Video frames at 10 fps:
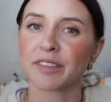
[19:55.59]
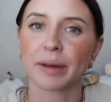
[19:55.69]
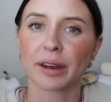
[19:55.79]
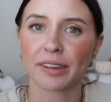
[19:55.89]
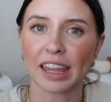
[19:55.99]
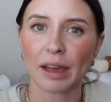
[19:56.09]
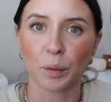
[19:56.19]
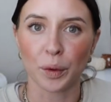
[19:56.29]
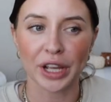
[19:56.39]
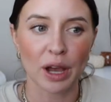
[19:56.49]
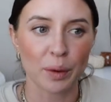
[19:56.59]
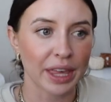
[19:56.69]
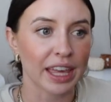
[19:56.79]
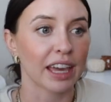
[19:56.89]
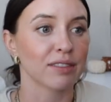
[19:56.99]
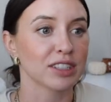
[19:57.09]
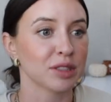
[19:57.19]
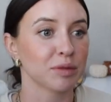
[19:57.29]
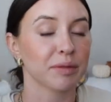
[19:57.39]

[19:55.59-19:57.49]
I've been on that workout kick ever since